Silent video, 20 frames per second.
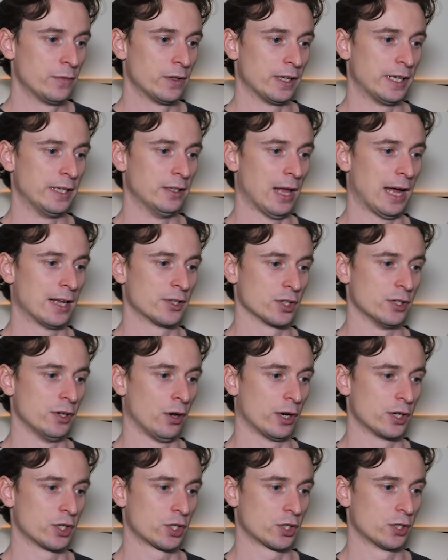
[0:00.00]
he lands a
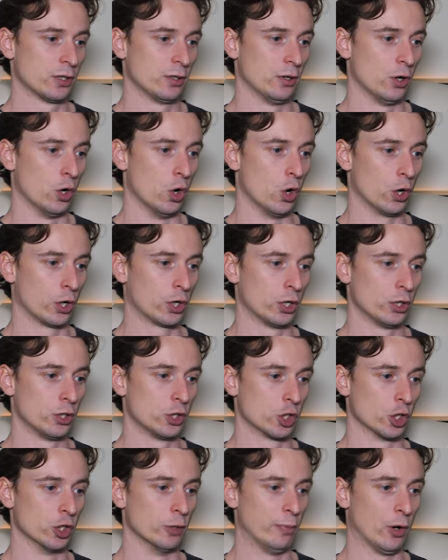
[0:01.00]
nice hook
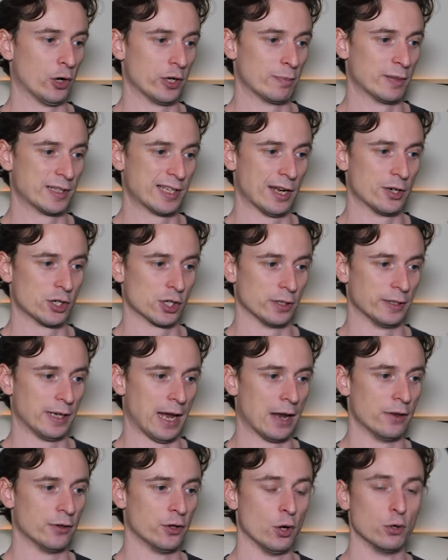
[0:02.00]
to the body potentially.
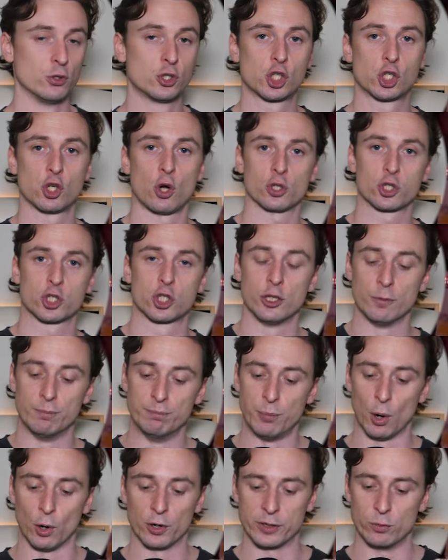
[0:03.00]
And those shots to the
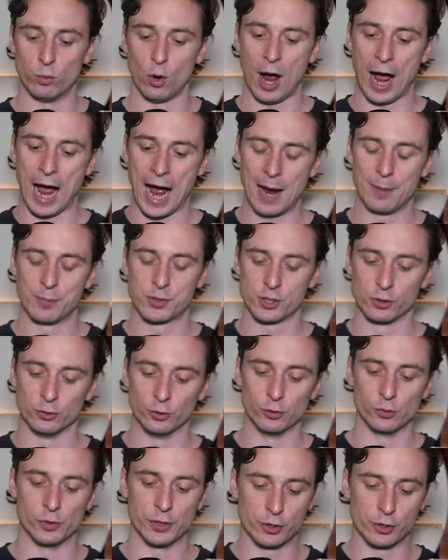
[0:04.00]
body were absolutely